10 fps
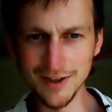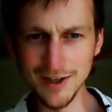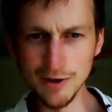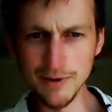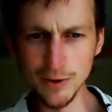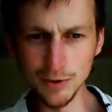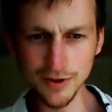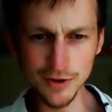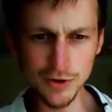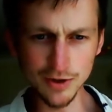a little bit
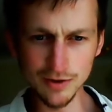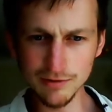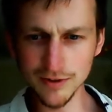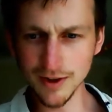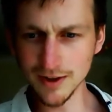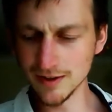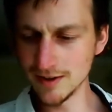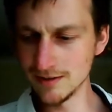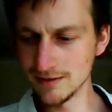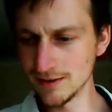auto-tuned for a second
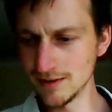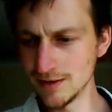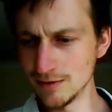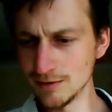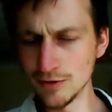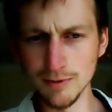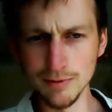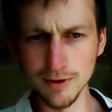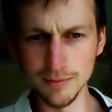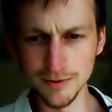there. Sound like you're on top of the
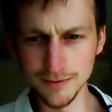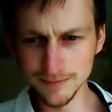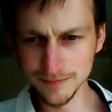pops.